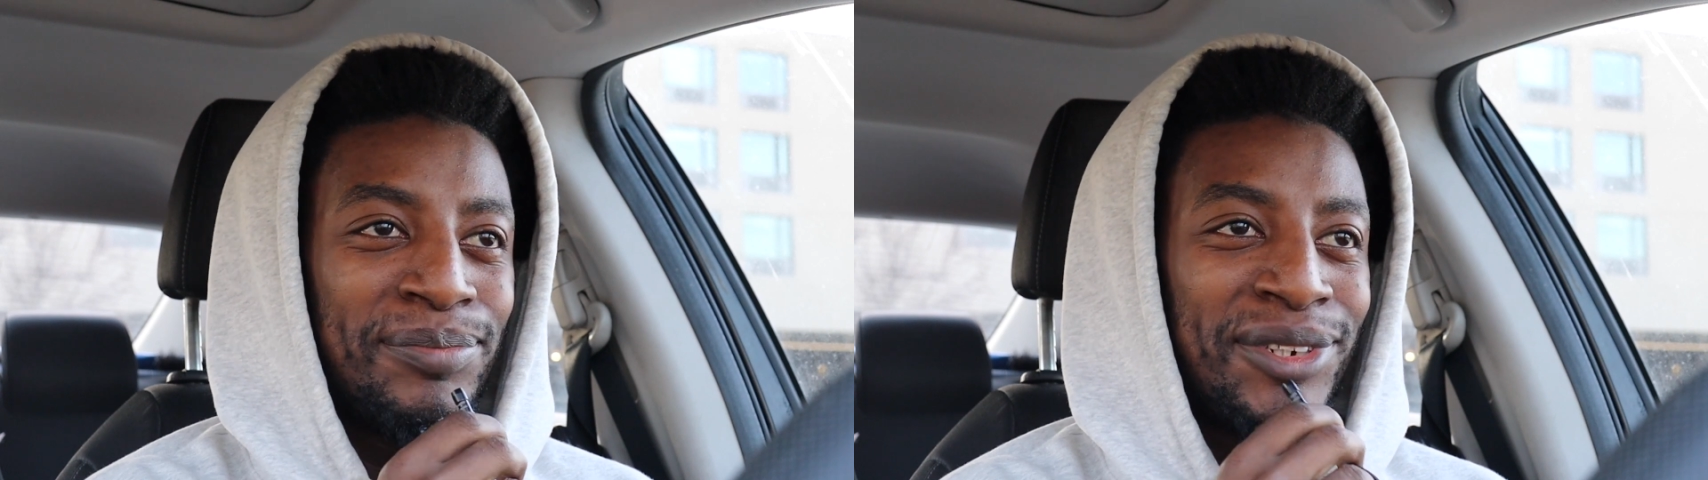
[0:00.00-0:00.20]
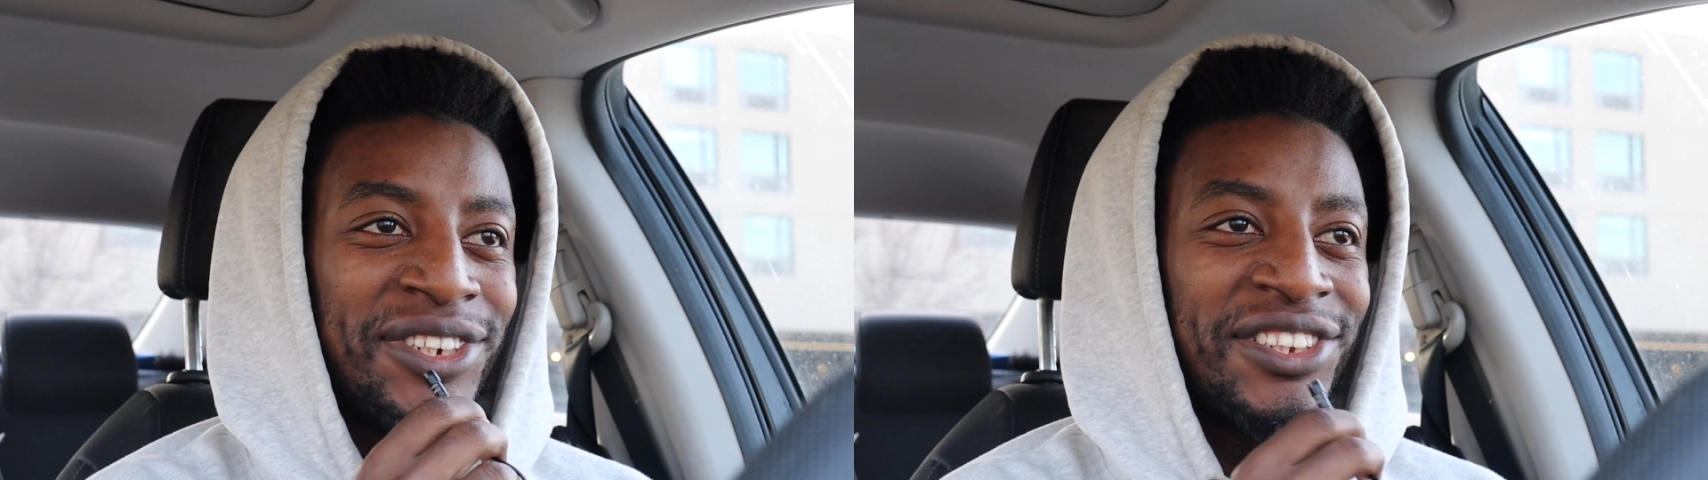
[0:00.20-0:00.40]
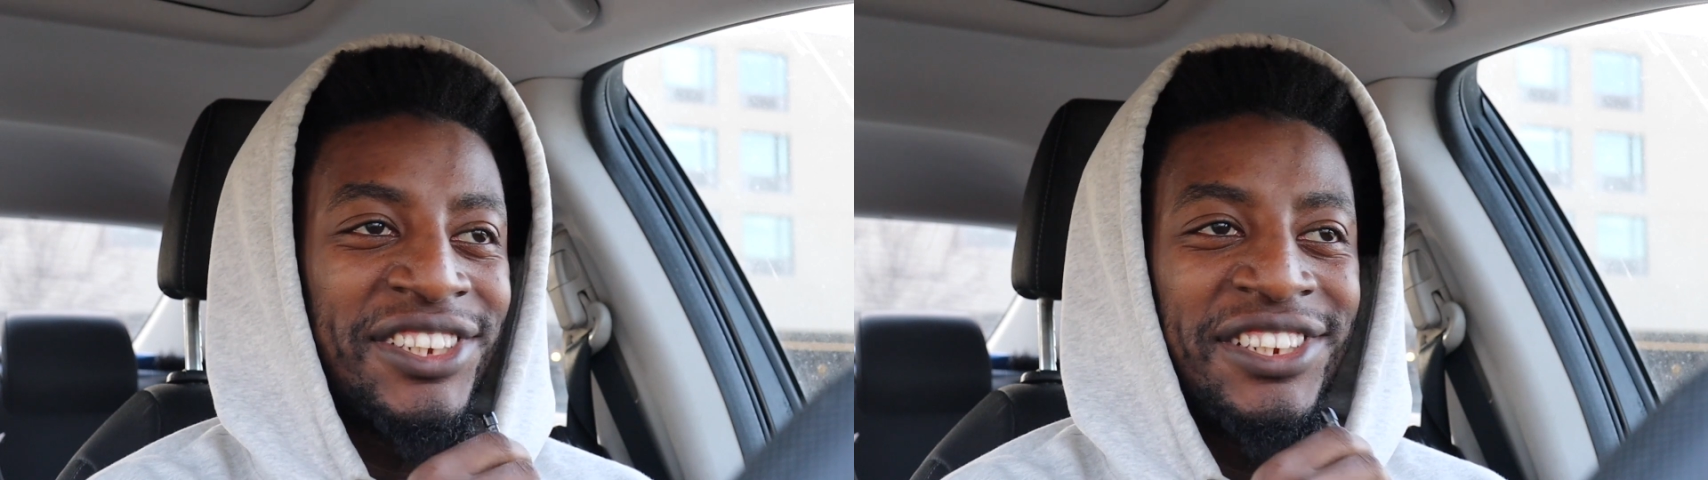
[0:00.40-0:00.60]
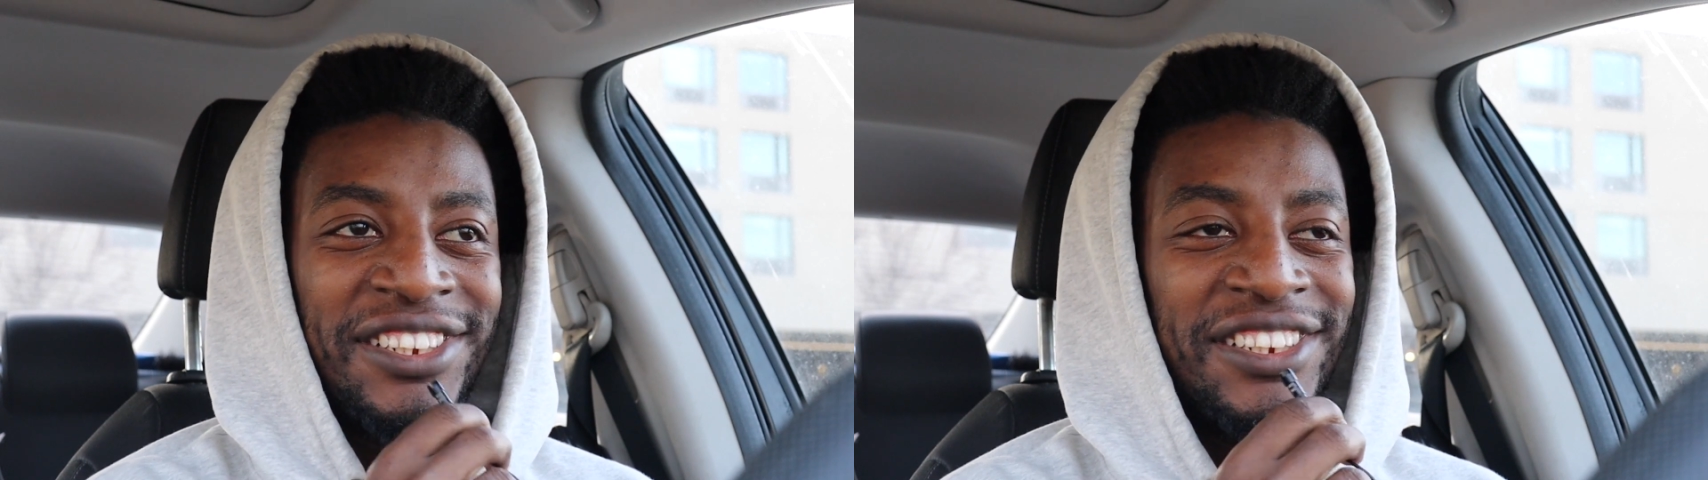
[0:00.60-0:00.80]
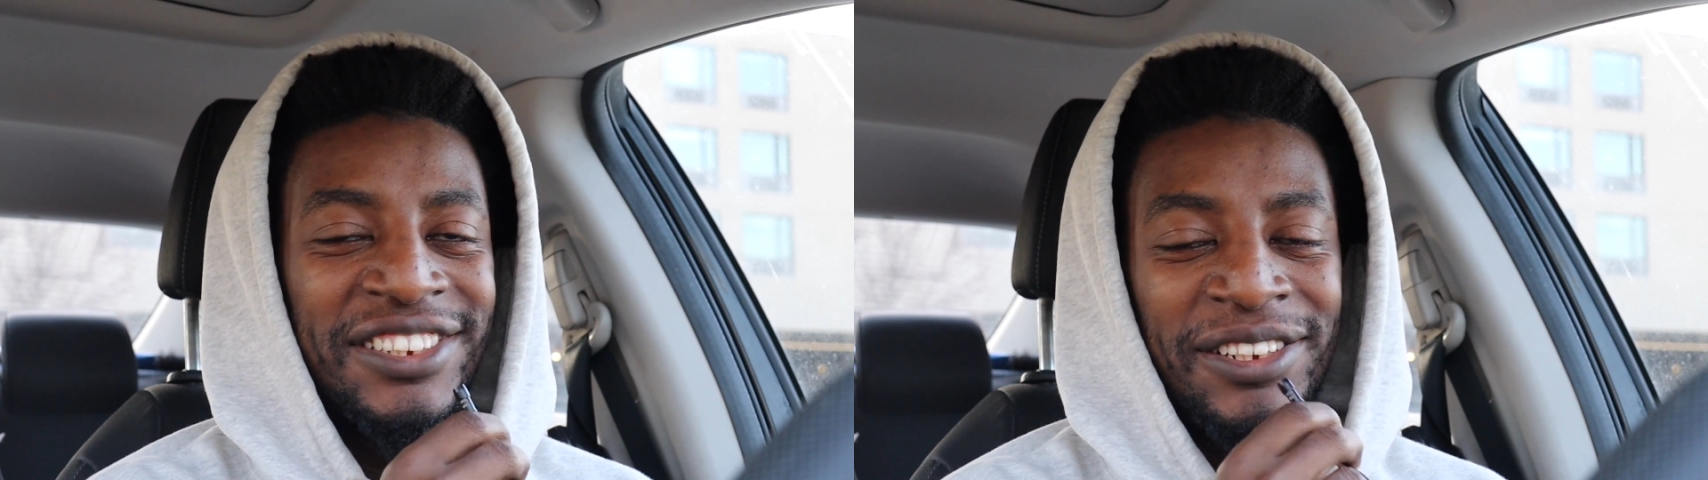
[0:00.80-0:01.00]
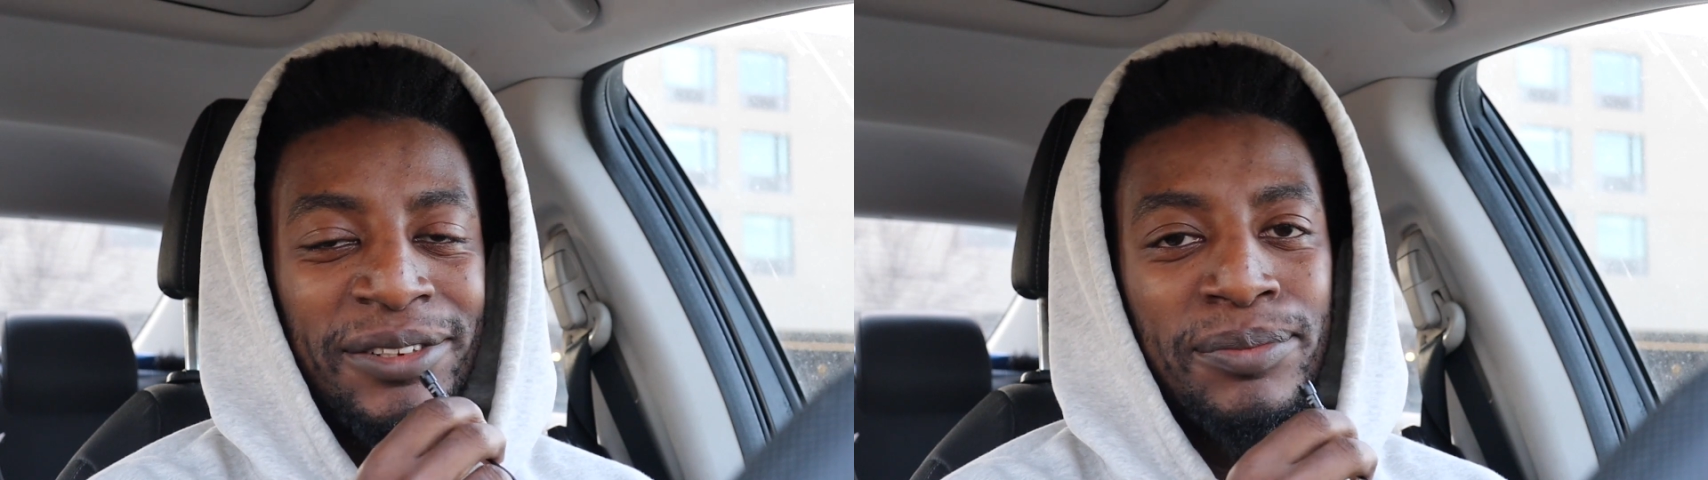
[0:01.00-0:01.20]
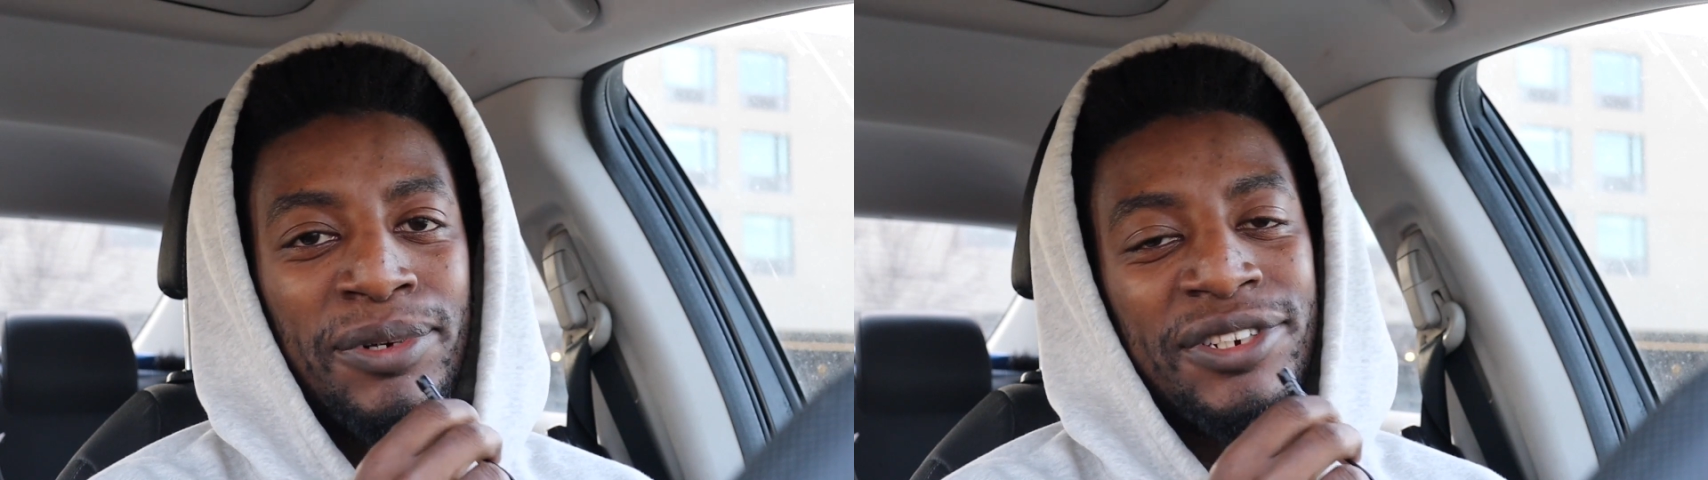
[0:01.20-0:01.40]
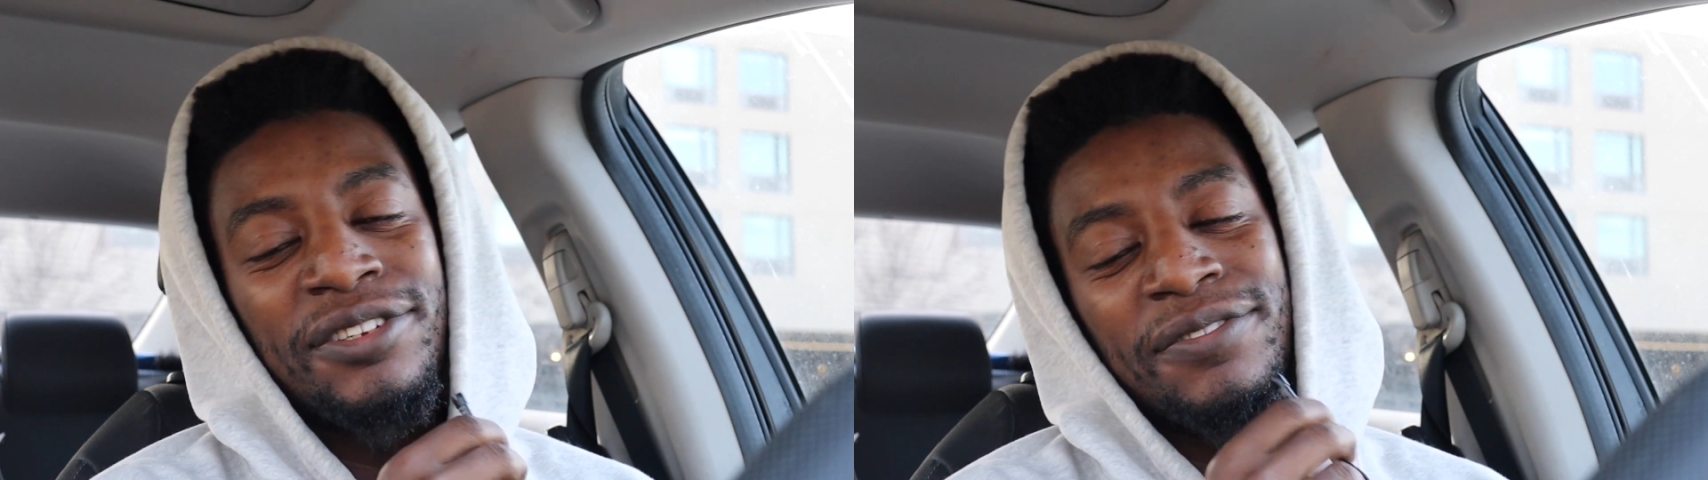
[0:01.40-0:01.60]
books, and listening to
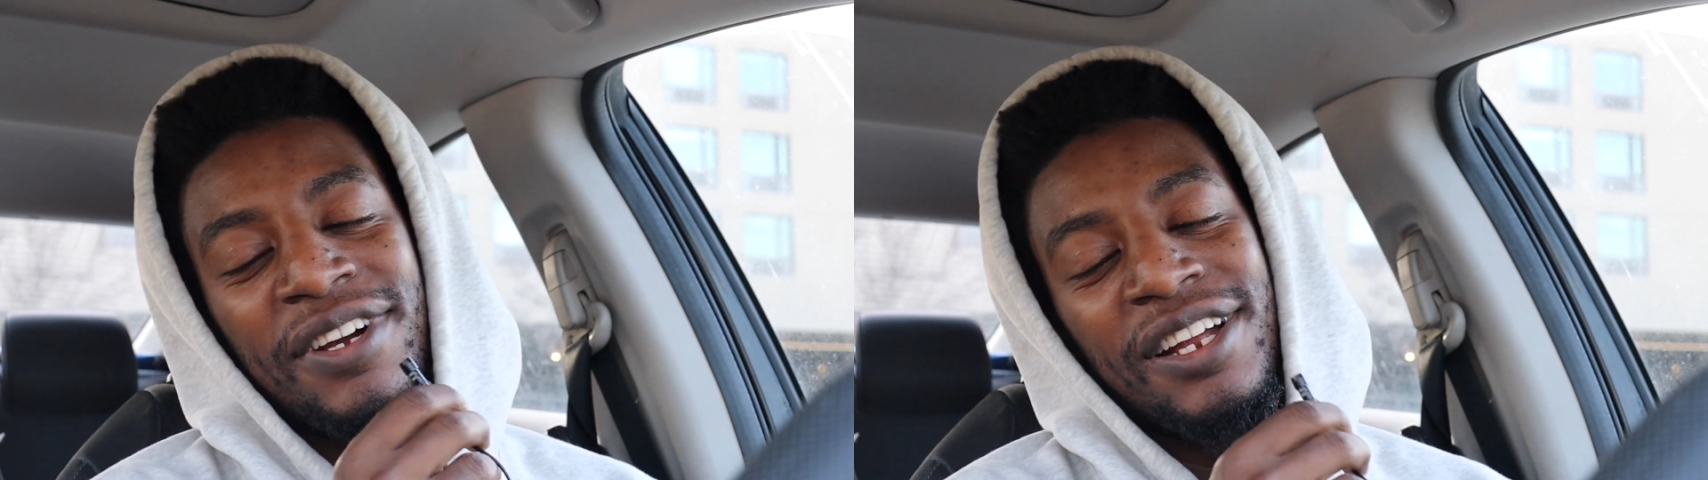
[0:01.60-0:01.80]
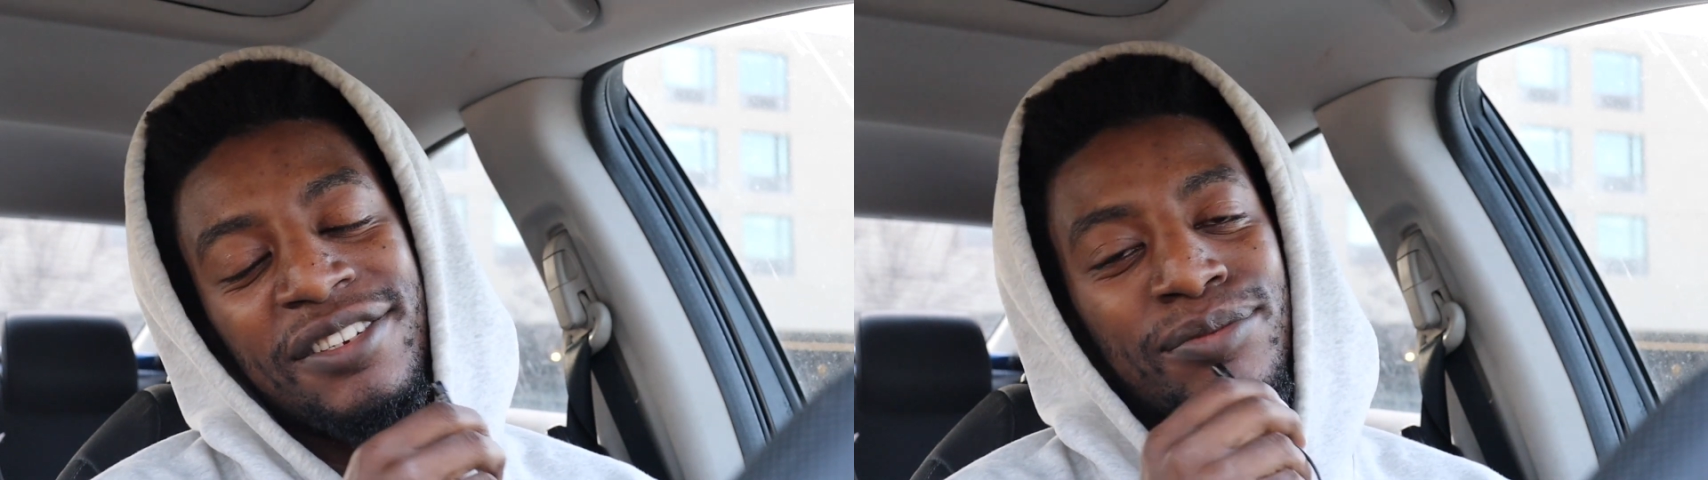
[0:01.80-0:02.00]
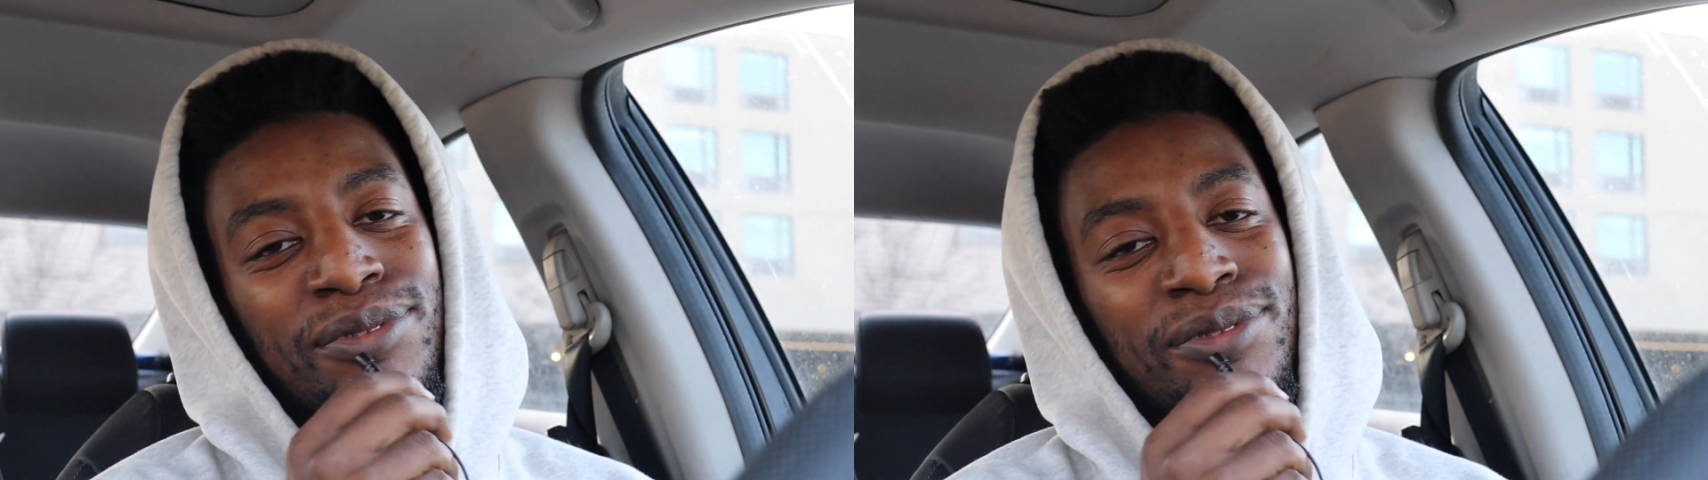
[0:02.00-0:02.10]
personal finance,